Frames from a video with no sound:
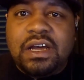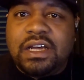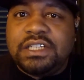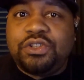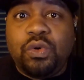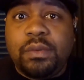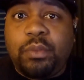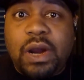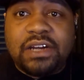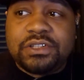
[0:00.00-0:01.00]
Tor
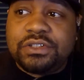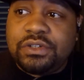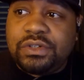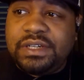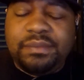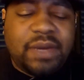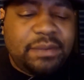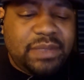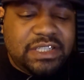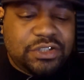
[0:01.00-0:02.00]
browser, or it
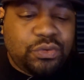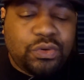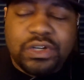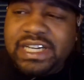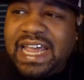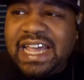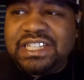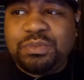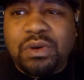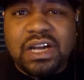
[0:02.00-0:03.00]
might be
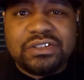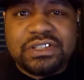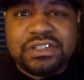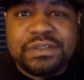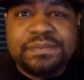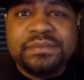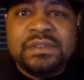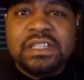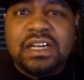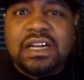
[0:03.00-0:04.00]
tor-browser.
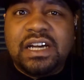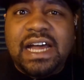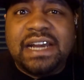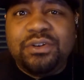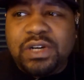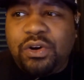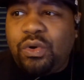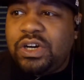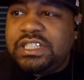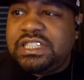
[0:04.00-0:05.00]
I know in
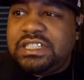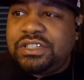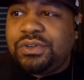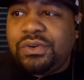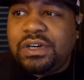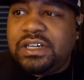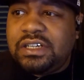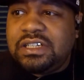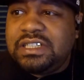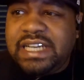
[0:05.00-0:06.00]
Arch is
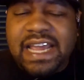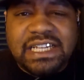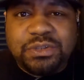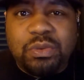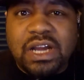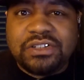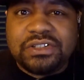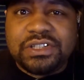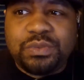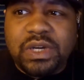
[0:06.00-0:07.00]

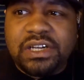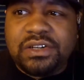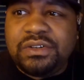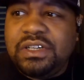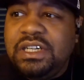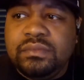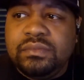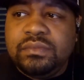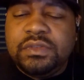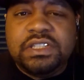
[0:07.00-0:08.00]
tor-browser as well.
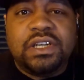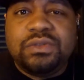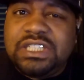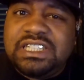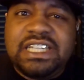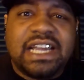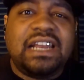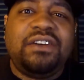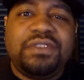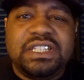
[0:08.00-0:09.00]
So just check it
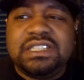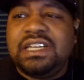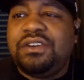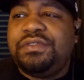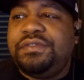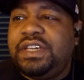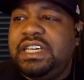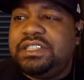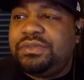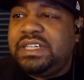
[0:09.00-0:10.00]
out for yourself if you're
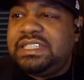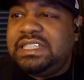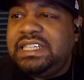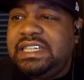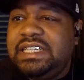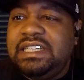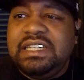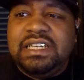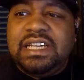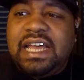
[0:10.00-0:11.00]
interested in,
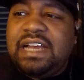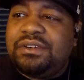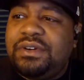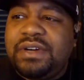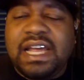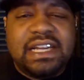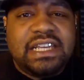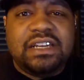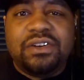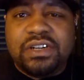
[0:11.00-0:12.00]
I don't know, kind of
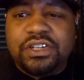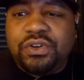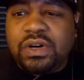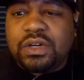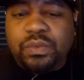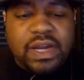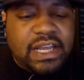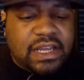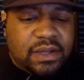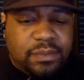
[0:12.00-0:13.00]
getting on the dark
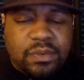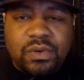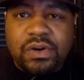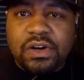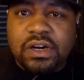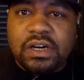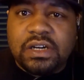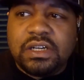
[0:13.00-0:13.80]
web, or